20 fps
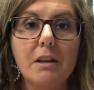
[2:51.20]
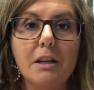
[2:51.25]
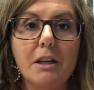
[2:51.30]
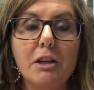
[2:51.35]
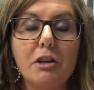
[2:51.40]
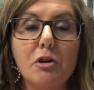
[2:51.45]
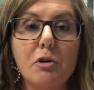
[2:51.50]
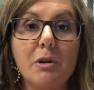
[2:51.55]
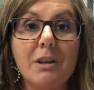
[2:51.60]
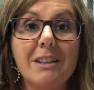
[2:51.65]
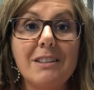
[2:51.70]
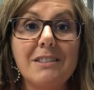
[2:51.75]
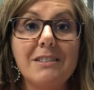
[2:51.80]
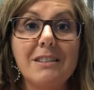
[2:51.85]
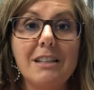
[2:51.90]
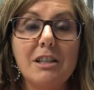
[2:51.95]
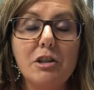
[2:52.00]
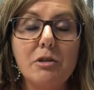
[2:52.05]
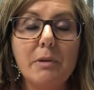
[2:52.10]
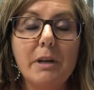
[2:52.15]
you know,
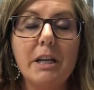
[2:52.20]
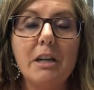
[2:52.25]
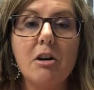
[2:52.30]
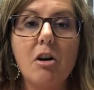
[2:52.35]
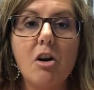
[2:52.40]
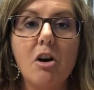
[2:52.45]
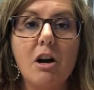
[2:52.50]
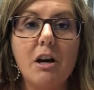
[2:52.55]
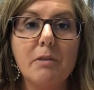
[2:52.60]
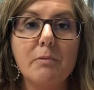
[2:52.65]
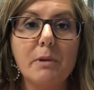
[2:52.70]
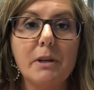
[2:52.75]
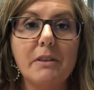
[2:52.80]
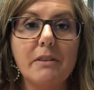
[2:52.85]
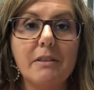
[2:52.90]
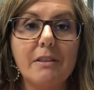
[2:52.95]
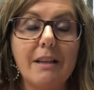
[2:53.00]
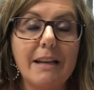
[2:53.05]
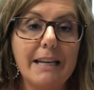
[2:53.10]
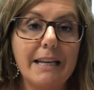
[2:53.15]
continuing on with
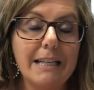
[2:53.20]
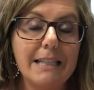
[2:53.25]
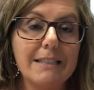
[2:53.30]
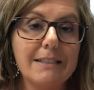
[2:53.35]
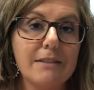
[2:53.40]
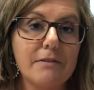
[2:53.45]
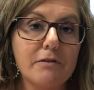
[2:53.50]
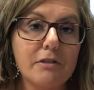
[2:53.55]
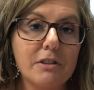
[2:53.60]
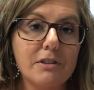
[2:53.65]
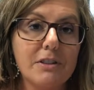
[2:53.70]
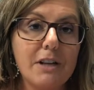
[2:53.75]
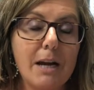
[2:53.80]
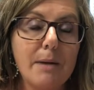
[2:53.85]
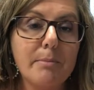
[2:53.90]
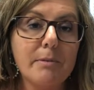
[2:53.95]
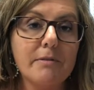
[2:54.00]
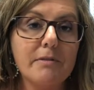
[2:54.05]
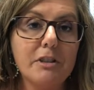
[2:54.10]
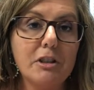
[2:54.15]
like a different
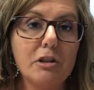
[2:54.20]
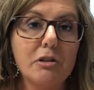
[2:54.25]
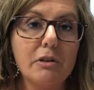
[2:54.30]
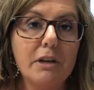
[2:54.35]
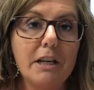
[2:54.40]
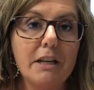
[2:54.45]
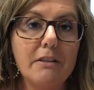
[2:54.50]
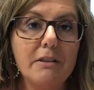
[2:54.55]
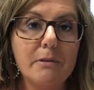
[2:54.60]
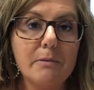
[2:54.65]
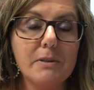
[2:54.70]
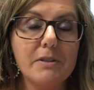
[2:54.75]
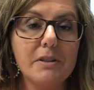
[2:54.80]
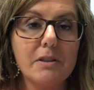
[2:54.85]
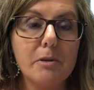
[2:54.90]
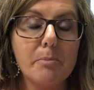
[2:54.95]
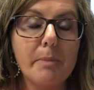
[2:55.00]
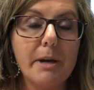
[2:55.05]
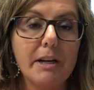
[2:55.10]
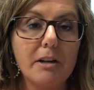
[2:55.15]
type of degree that was in
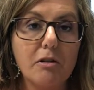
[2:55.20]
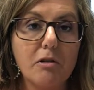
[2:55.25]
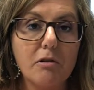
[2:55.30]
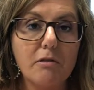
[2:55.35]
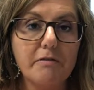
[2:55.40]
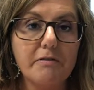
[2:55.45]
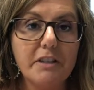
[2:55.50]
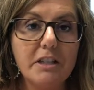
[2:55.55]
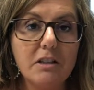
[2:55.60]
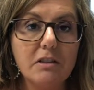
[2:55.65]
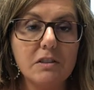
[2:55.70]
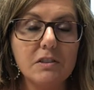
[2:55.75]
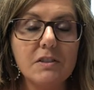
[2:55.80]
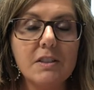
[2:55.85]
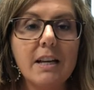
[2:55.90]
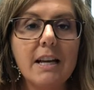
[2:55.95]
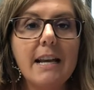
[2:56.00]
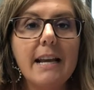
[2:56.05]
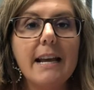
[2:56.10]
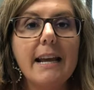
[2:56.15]
the medical field.
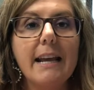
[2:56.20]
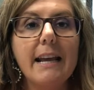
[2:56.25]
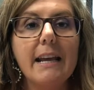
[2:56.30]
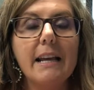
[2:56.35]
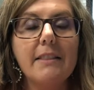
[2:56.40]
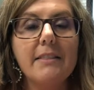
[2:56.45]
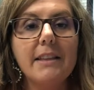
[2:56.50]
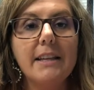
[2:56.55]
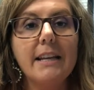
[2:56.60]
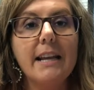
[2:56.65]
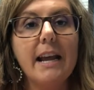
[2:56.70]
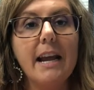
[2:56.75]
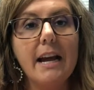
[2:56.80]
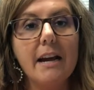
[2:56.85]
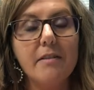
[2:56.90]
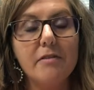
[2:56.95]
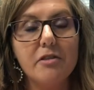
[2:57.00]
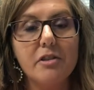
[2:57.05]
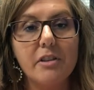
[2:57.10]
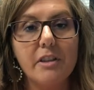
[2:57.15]
And then
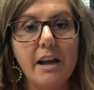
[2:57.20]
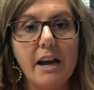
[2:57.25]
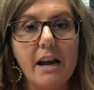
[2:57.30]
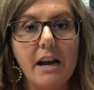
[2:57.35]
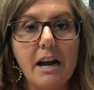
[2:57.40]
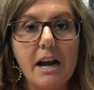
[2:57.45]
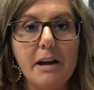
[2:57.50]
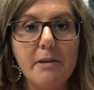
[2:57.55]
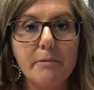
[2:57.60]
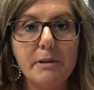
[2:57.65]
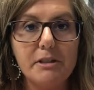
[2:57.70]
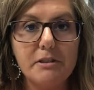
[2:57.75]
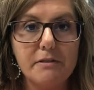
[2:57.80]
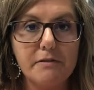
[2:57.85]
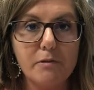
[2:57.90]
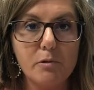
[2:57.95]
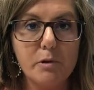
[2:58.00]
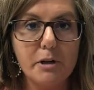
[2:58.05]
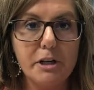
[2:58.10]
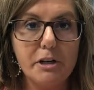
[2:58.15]
after that, I went to
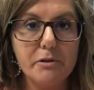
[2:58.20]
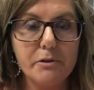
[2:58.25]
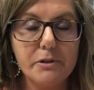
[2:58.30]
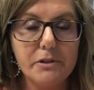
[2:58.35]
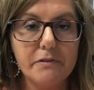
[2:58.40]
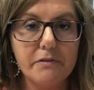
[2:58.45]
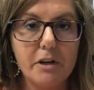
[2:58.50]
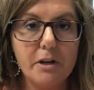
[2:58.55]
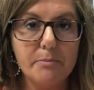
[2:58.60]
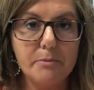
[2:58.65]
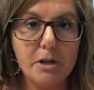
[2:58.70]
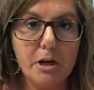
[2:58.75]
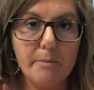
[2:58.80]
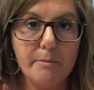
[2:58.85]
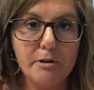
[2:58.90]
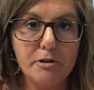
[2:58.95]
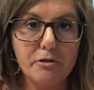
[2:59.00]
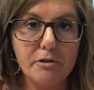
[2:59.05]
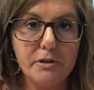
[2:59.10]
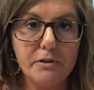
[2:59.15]
four years of
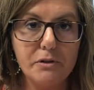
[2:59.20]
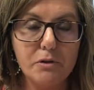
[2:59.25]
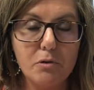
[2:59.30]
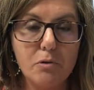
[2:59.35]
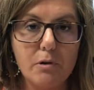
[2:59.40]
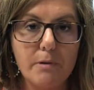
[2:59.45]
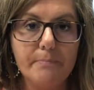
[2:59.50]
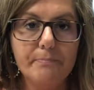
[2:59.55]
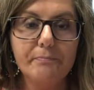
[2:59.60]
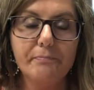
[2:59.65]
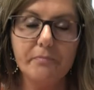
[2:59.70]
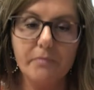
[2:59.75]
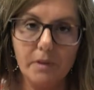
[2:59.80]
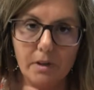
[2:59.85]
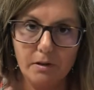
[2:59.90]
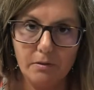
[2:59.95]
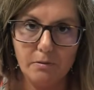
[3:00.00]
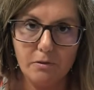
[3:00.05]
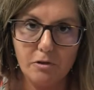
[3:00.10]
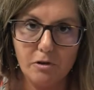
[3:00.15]
optometry school.
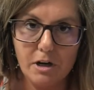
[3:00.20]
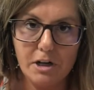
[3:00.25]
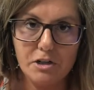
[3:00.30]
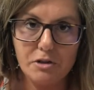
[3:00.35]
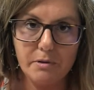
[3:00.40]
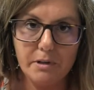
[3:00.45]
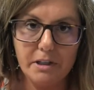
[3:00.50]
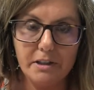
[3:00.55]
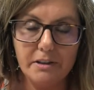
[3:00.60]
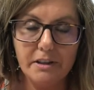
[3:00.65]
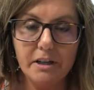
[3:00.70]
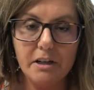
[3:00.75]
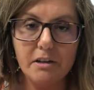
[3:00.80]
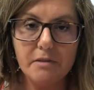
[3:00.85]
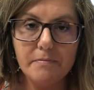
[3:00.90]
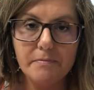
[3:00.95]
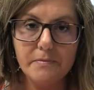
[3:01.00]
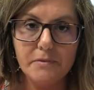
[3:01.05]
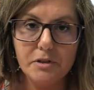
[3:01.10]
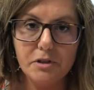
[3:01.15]
Graduated
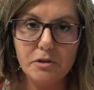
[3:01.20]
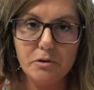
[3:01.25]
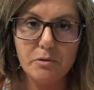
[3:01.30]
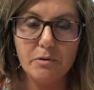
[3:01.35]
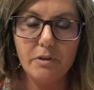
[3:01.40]
there, two